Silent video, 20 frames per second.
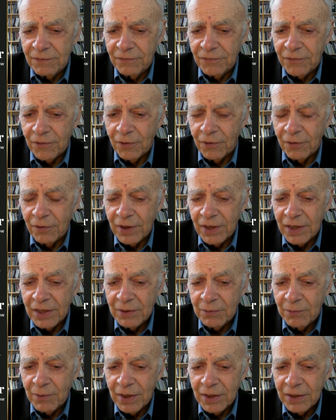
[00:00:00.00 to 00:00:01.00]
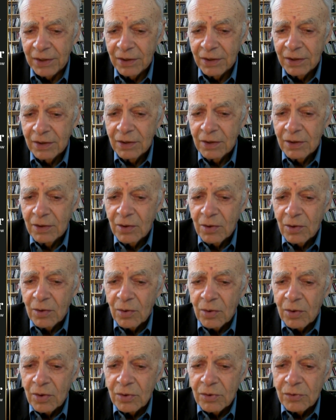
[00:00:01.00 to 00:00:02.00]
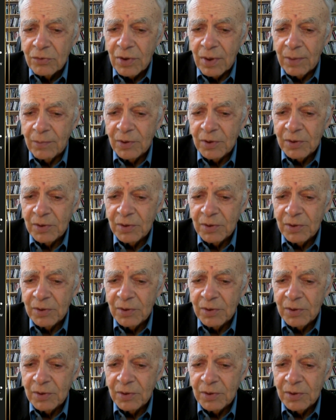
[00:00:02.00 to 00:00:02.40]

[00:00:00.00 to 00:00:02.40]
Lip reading: for anyone troubled